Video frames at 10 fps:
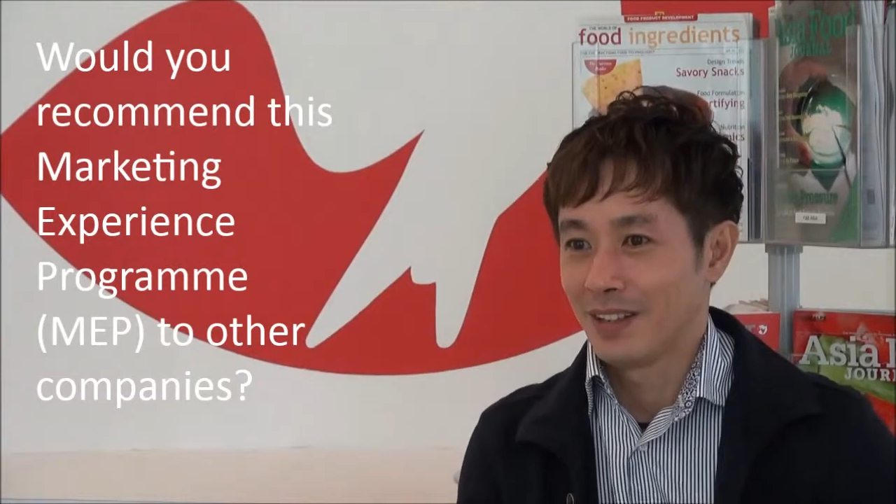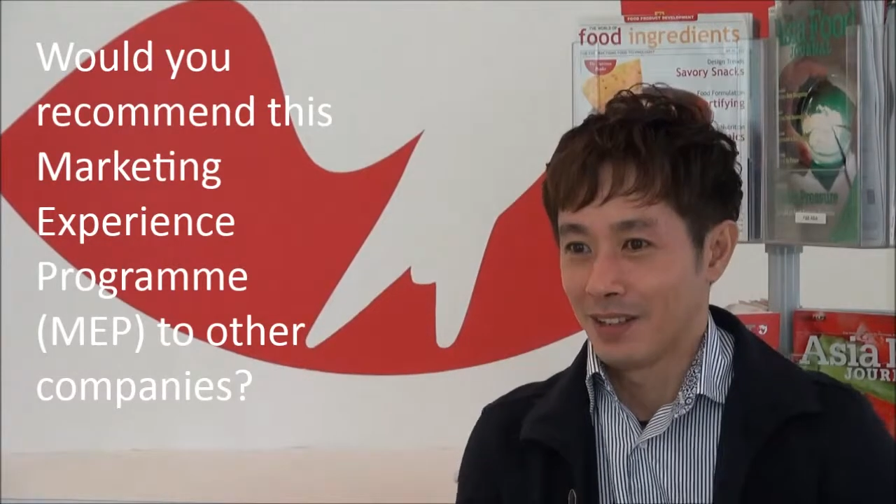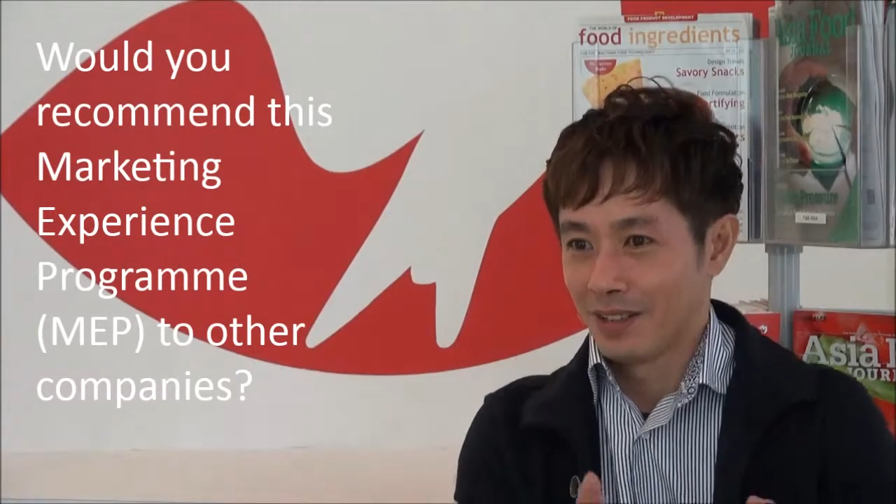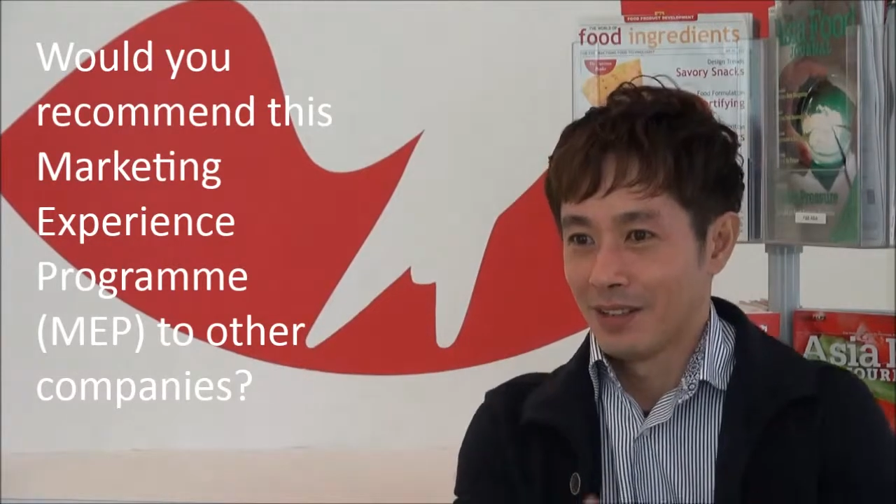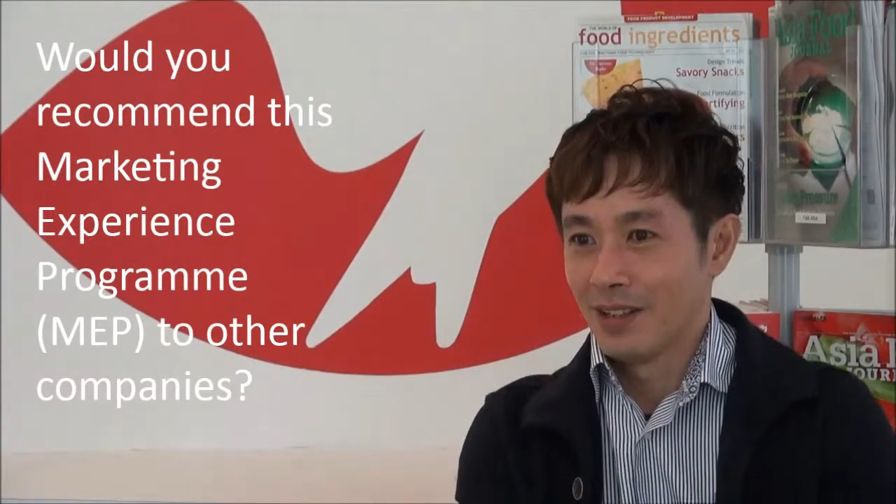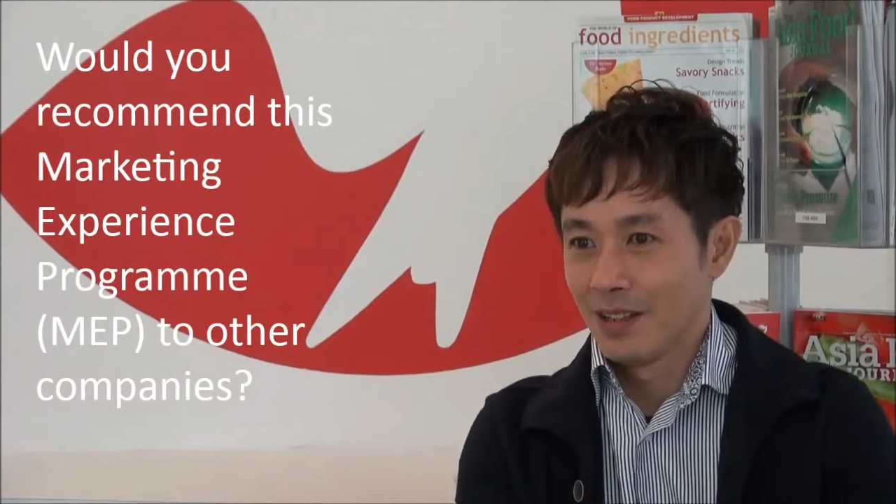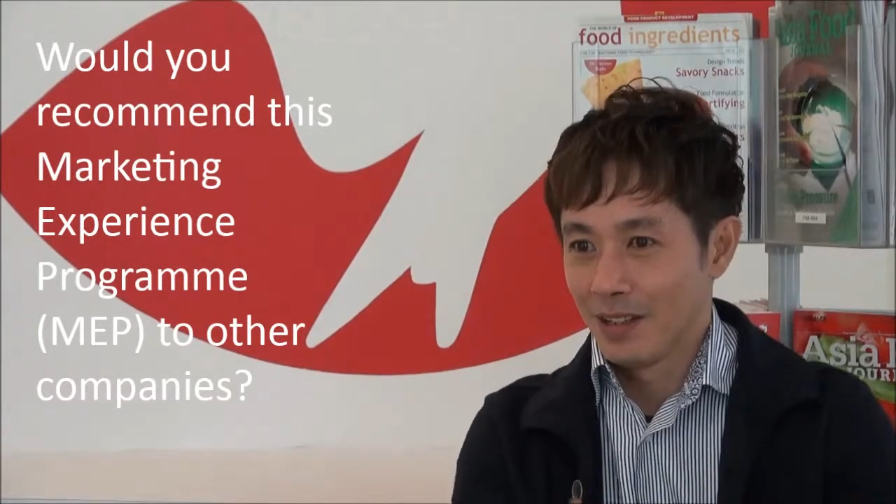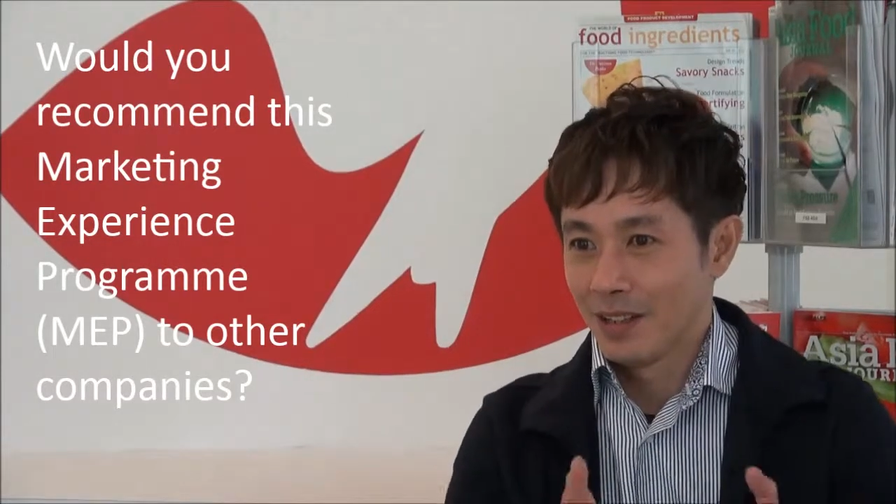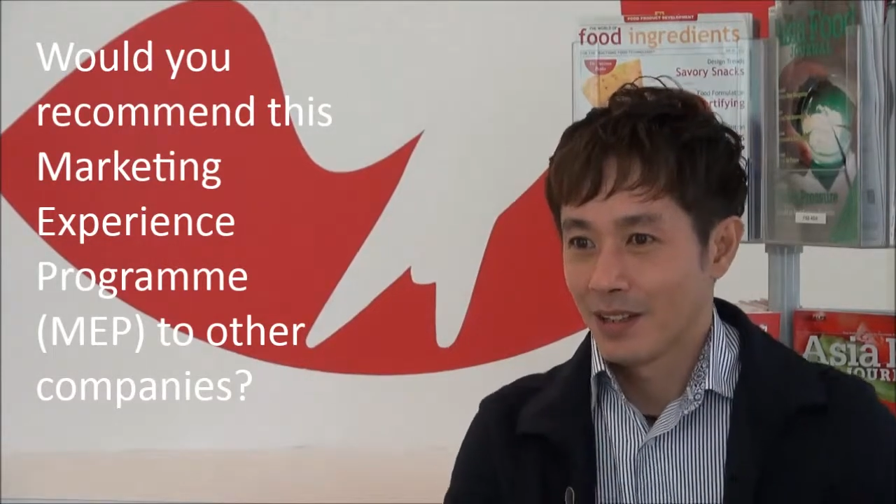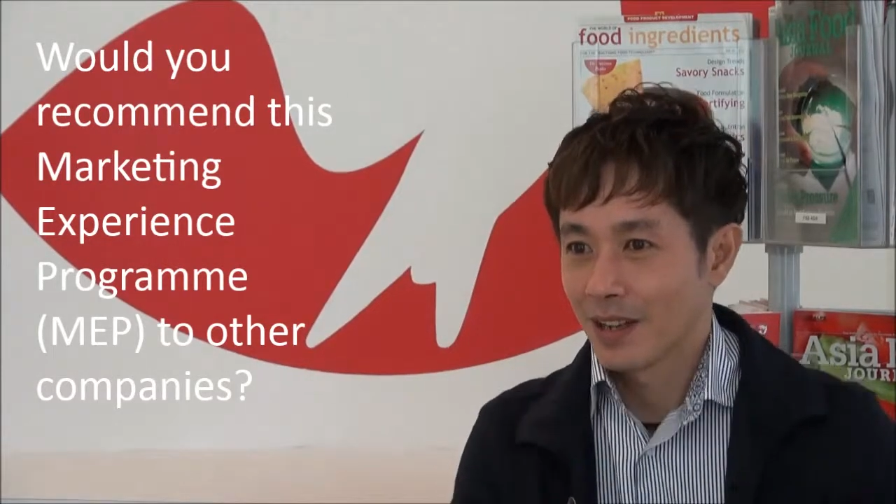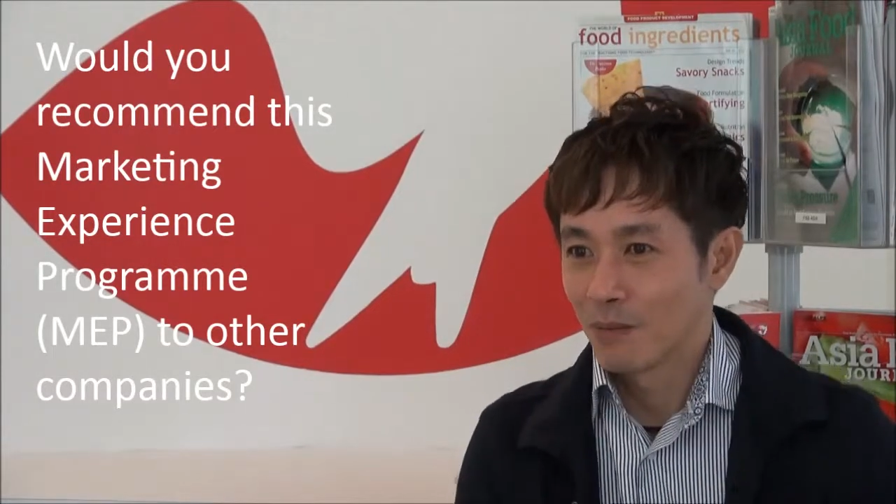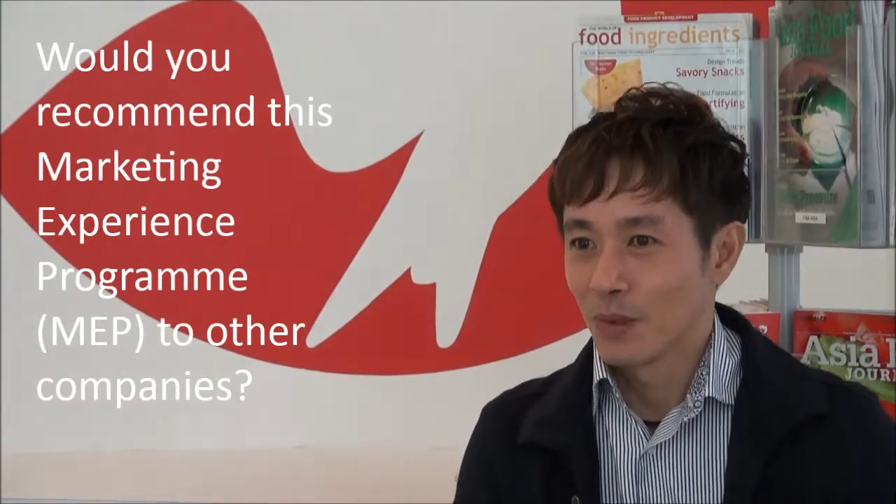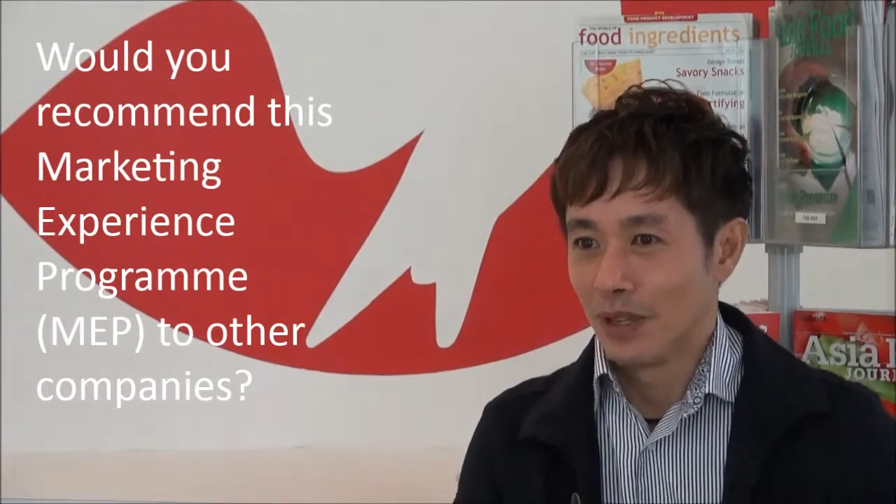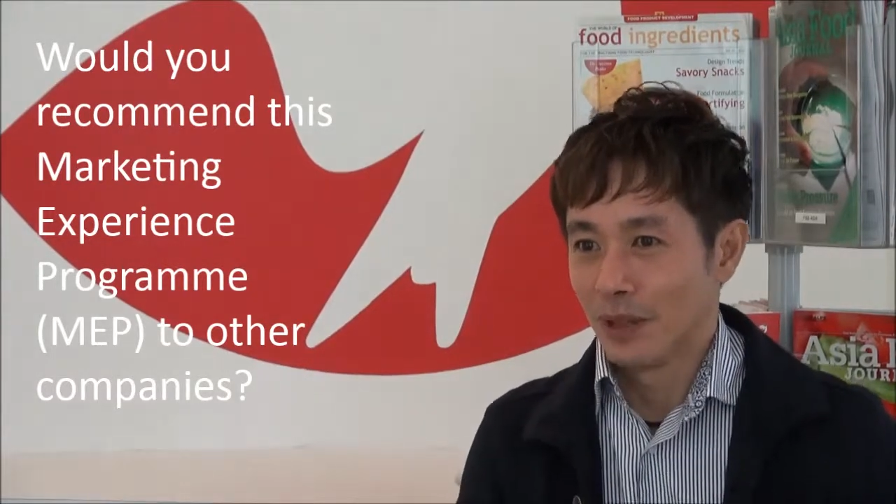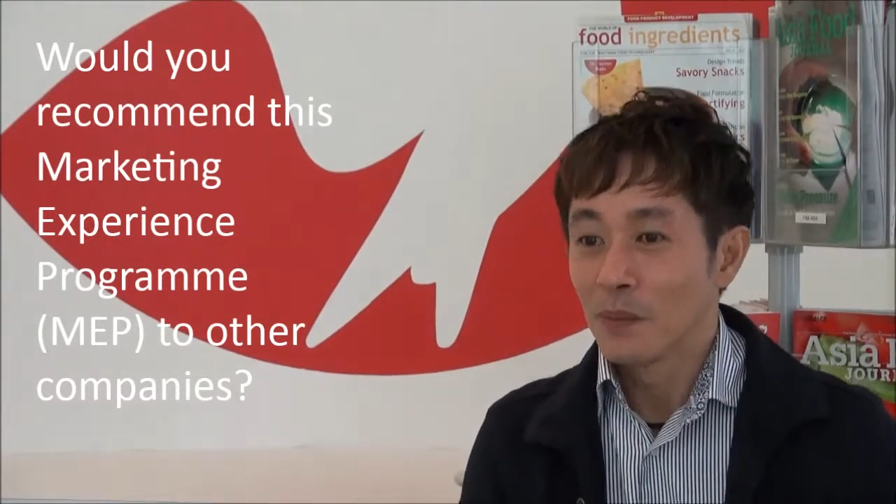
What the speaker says: the company,